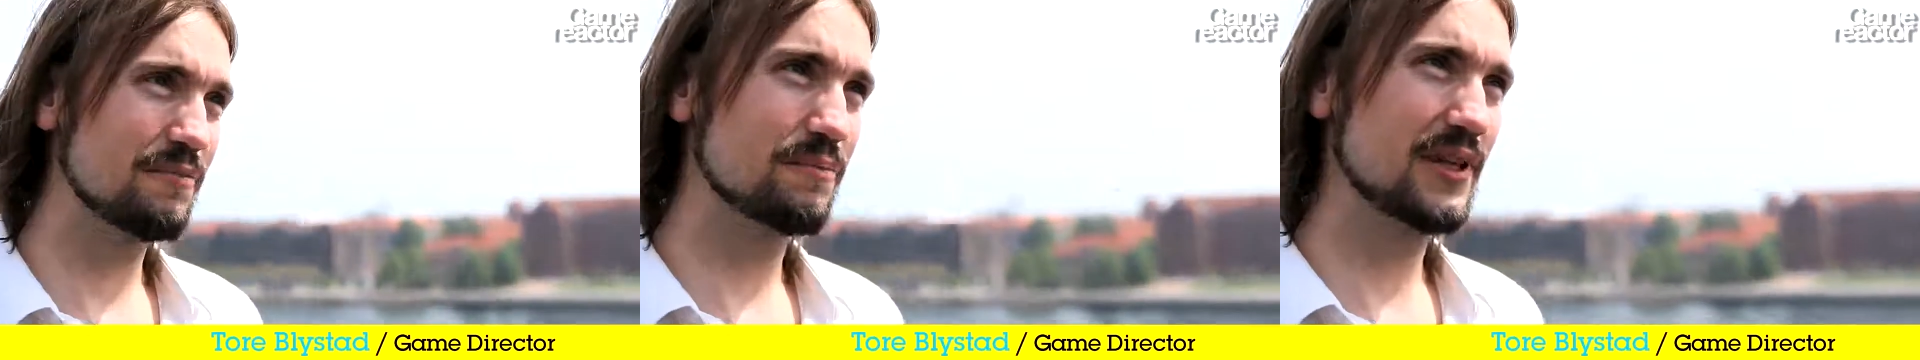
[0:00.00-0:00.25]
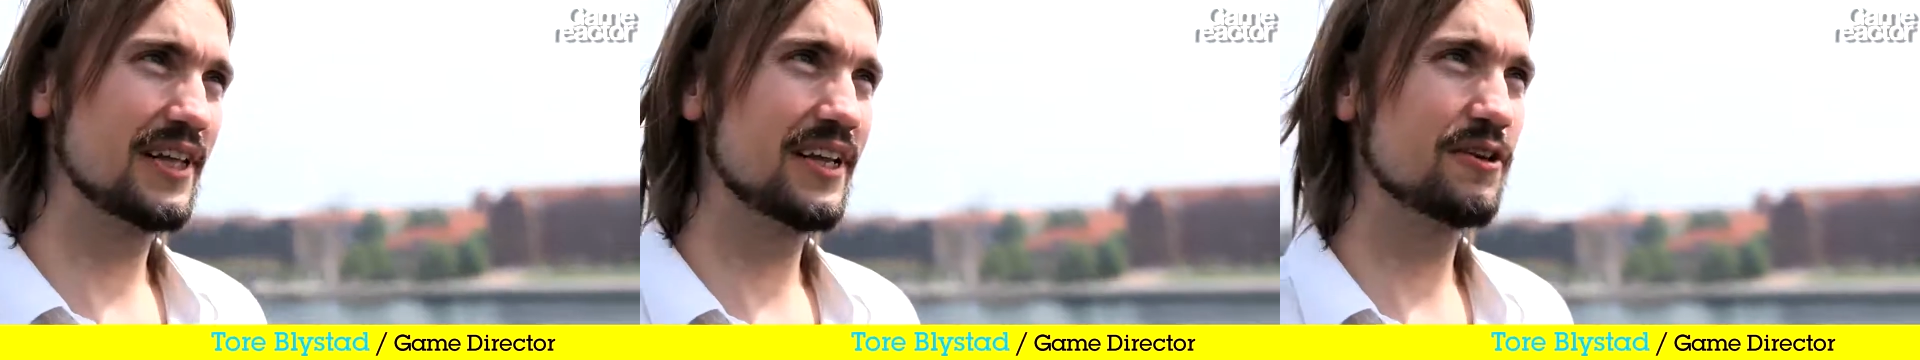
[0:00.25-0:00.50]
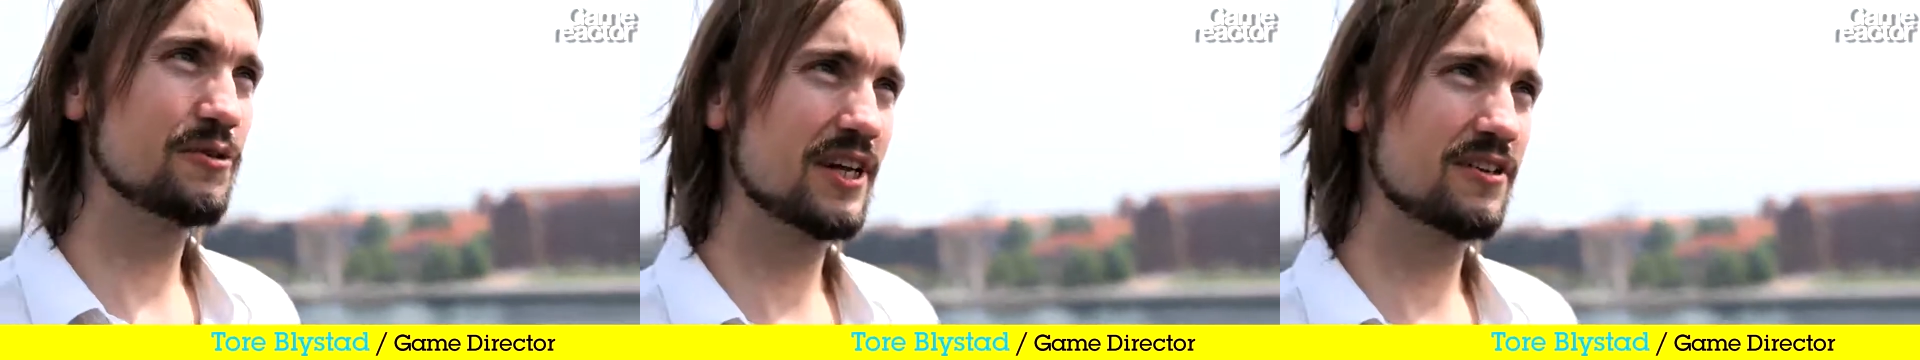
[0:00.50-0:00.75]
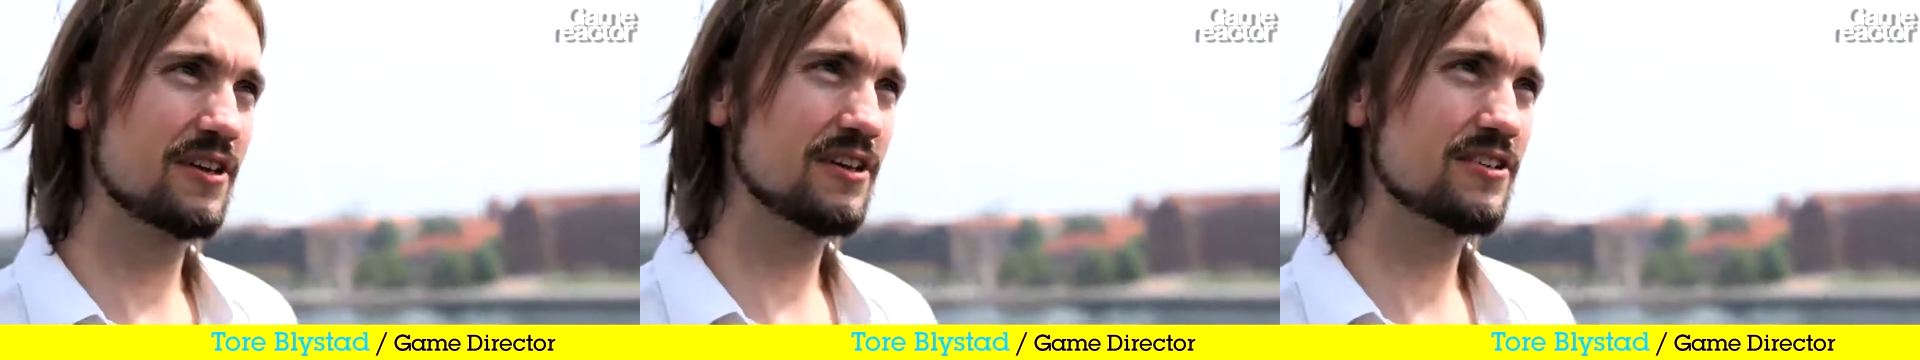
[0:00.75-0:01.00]
building a new
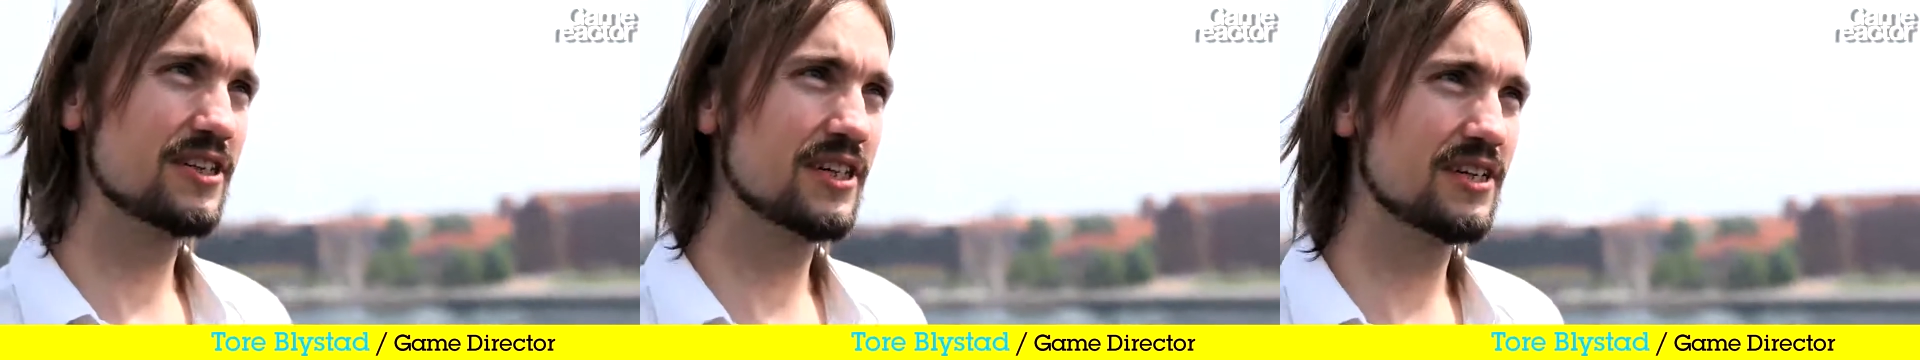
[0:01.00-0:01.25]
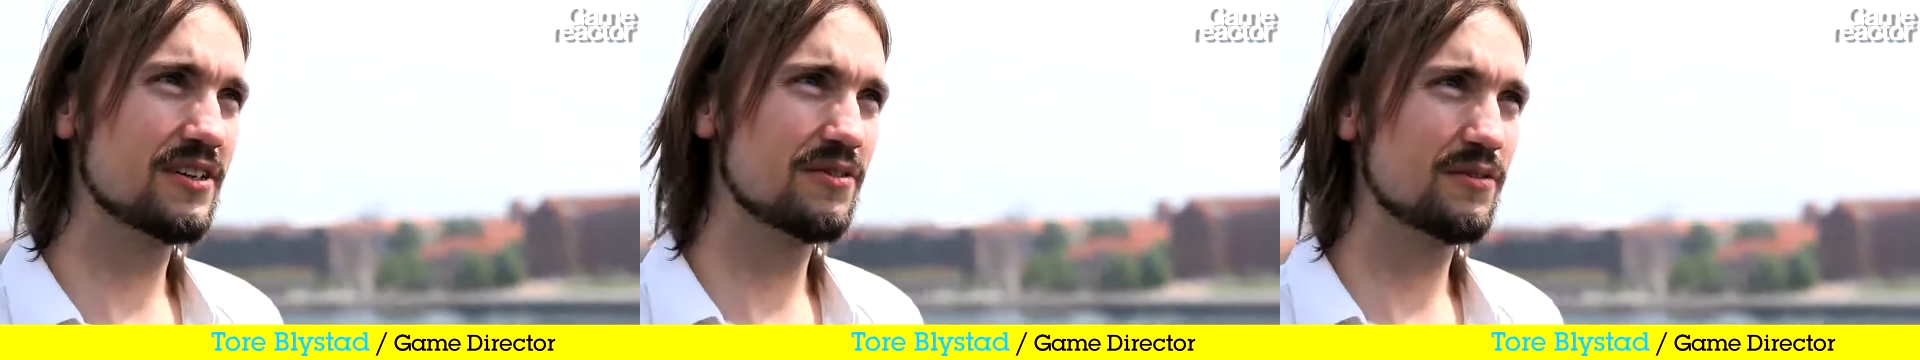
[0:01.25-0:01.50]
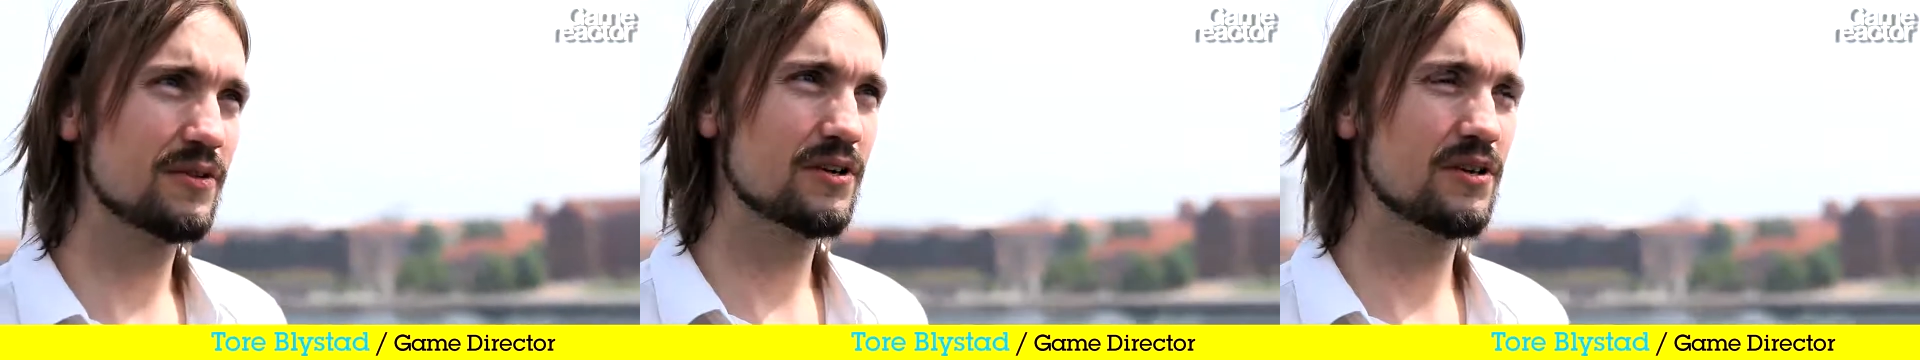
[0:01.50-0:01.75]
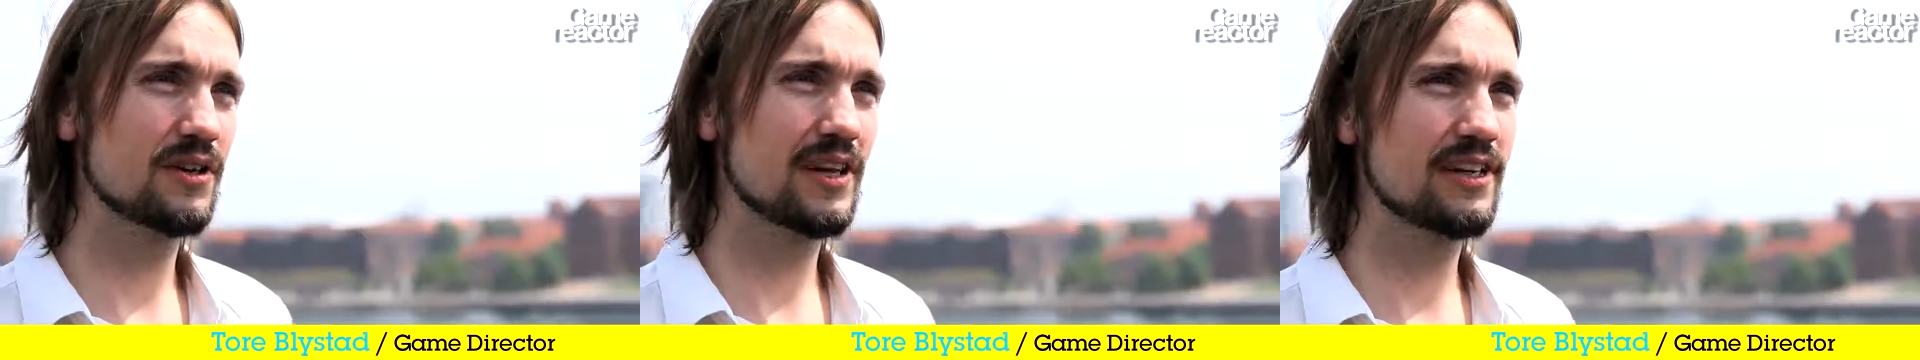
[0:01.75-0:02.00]
technology we
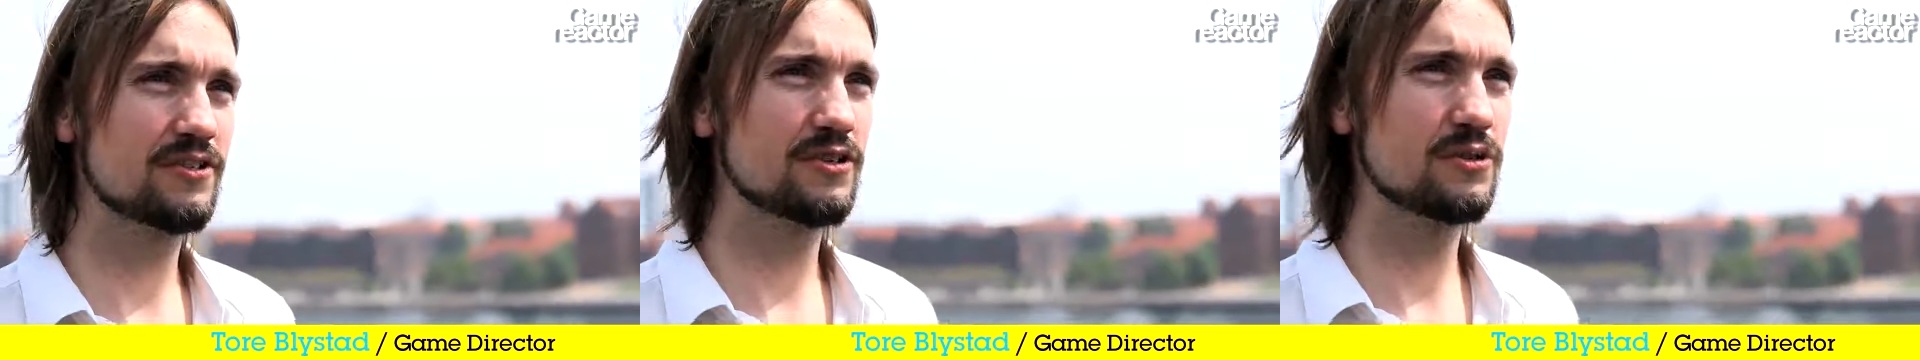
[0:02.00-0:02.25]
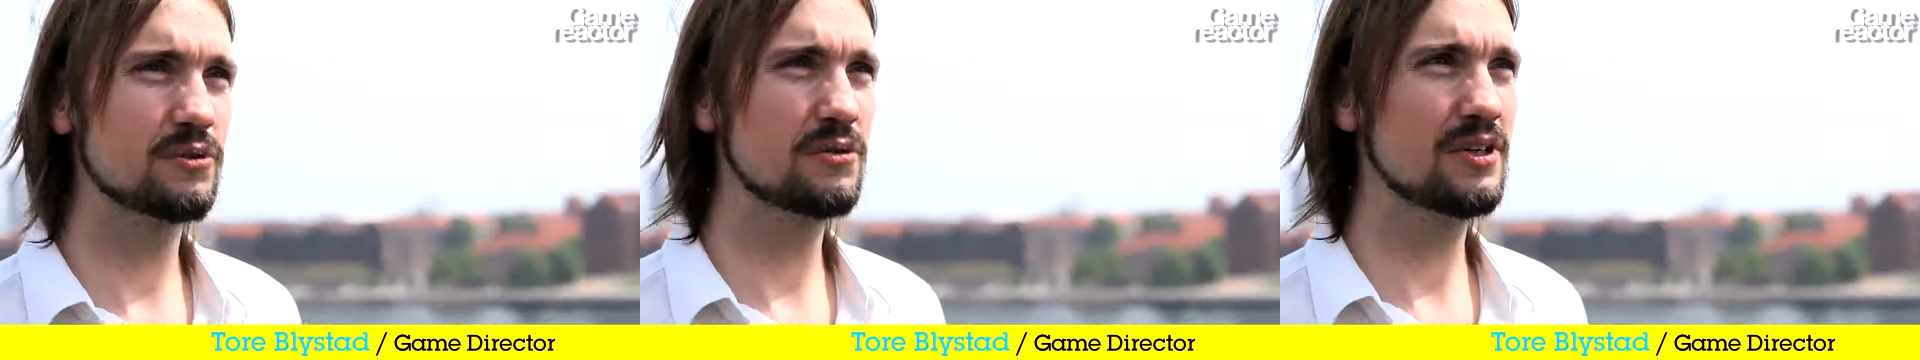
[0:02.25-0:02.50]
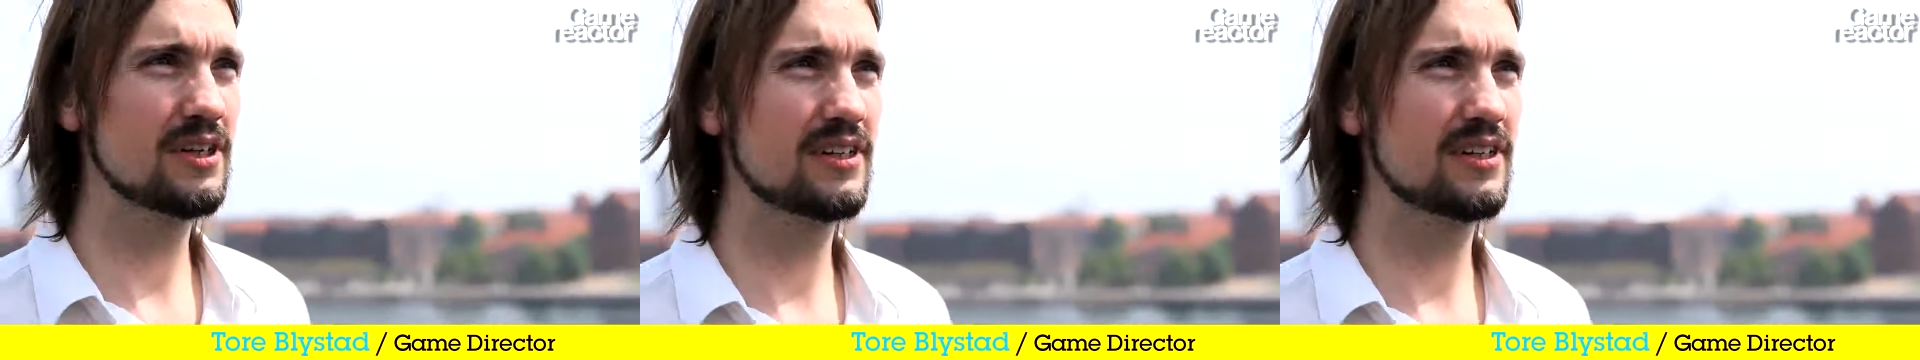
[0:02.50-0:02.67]
call Glacier 2.